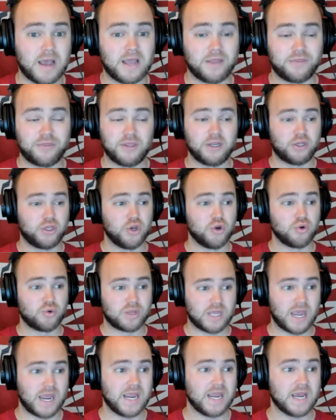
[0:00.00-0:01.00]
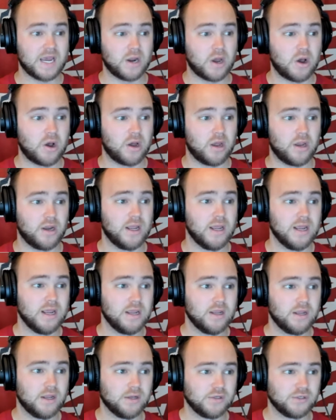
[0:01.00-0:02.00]
I think you can on
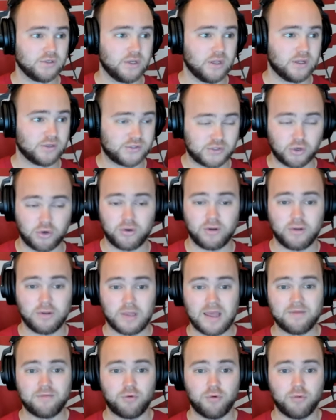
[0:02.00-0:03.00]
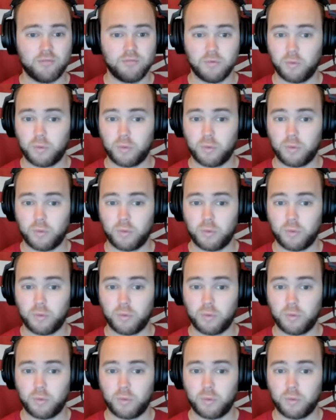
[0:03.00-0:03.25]
a certain level.